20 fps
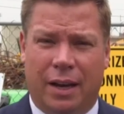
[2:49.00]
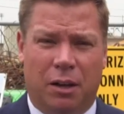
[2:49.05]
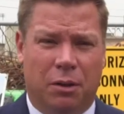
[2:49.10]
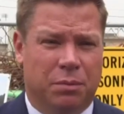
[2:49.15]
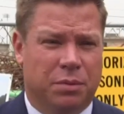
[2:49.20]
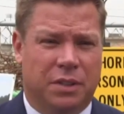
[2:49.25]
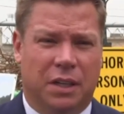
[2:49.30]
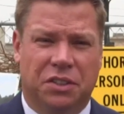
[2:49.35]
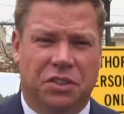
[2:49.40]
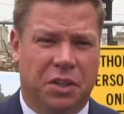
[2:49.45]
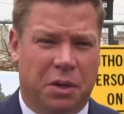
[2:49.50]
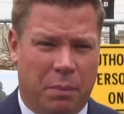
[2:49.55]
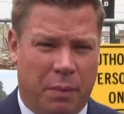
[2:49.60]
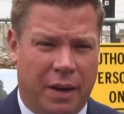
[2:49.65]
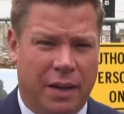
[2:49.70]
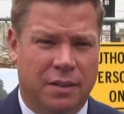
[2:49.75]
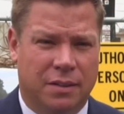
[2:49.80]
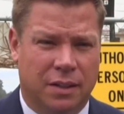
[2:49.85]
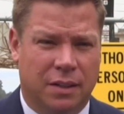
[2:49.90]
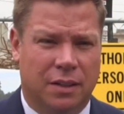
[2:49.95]
help such an
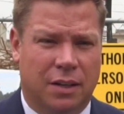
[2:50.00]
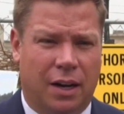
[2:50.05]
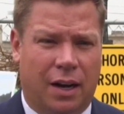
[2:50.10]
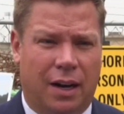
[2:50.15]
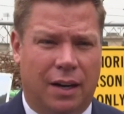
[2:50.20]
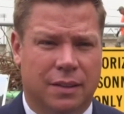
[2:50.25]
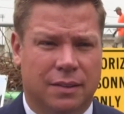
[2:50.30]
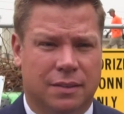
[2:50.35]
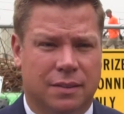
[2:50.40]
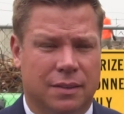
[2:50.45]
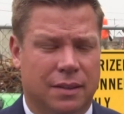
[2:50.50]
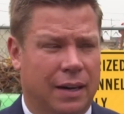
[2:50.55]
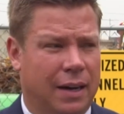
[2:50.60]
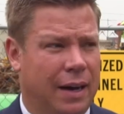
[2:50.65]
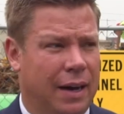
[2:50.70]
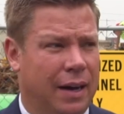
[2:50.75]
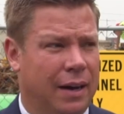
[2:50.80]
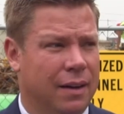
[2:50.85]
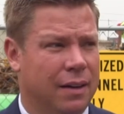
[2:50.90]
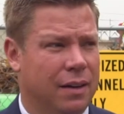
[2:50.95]
amazing cause,
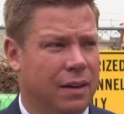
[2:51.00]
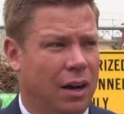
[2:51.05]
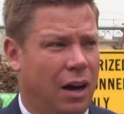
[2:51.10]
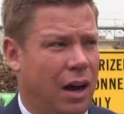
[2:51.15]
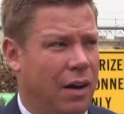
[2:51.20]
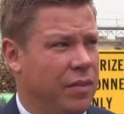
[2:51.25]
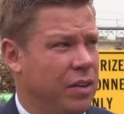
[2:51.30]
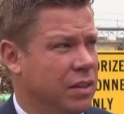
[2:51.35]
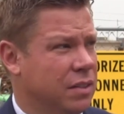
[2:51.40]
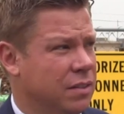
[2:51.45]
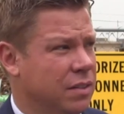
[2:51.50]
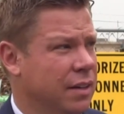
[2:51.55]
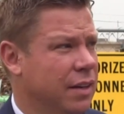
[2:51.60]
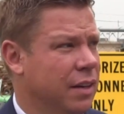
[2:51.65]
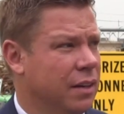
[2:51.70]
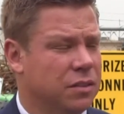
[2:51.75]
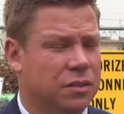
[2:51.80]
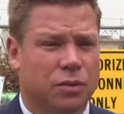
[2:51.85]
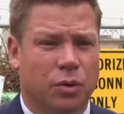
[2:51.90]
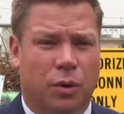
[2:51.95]
obviously
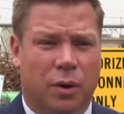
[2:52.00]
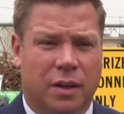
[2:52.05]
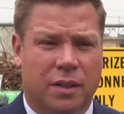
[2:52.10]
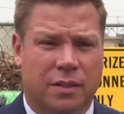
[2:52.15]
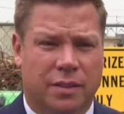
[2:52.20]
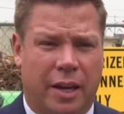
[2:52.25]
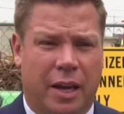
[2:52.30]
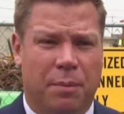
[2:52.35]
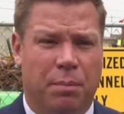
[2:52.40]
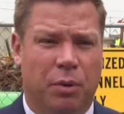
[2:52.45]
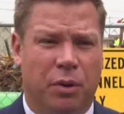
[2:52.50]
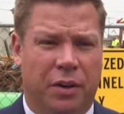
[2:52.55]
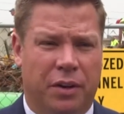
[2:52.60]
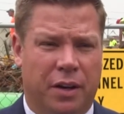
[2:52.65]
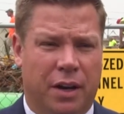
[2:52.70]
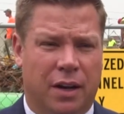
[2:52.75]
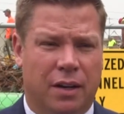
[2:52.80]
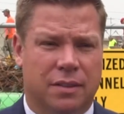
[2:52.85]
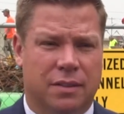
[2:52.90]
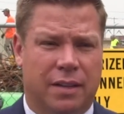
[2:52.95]
a historic staple in
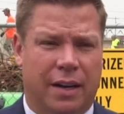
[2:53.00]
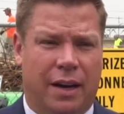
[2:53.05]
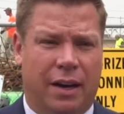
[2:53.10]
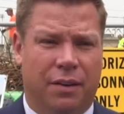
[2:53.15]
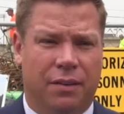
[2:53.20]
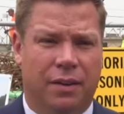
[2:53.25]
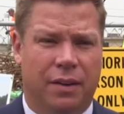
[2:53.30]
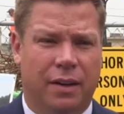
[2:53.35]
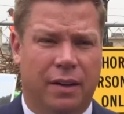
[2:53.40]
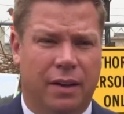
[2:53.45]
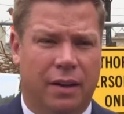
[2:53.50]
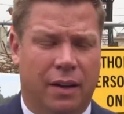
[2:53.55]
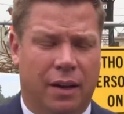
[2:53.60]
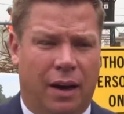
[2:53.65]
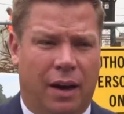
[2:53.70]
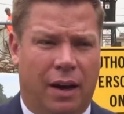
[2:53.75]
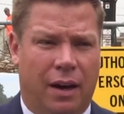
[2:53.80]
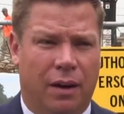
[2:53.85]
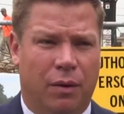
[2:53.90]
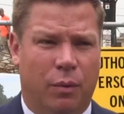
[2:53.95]
Youngstown,
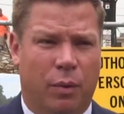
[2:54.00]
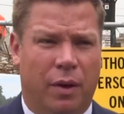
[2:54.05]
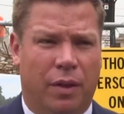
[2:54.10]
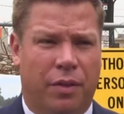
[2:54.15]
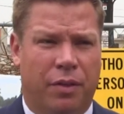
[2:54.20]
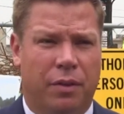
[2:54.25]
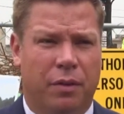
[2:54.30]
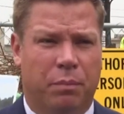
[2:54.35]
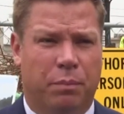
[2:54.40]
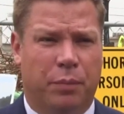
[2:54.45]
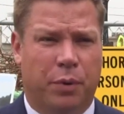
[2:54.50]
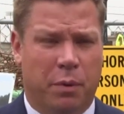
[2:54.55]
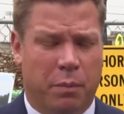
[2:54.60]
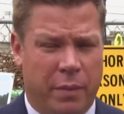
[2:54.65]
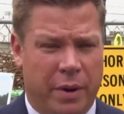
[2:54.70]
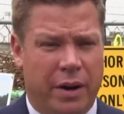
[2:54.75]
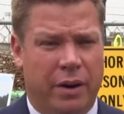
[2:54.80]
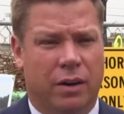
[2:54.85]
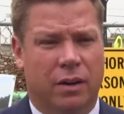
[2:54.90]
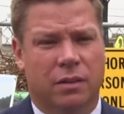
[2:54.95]
with
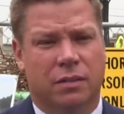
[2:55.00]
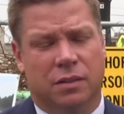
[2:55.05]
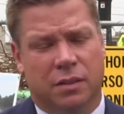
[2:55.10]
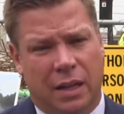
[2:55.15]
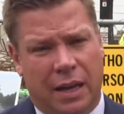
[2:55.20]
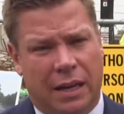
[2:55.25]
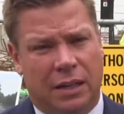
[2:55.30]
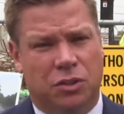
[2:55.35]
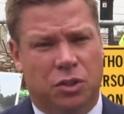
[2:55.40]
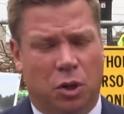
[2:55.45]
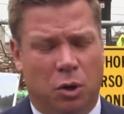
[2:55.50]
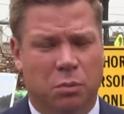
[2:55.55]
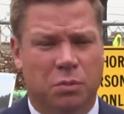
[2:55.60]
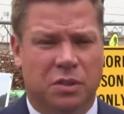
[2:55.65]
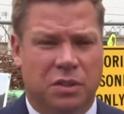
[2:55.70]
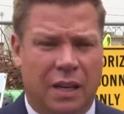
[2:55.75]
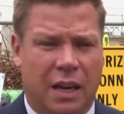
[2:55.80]
Premier / Home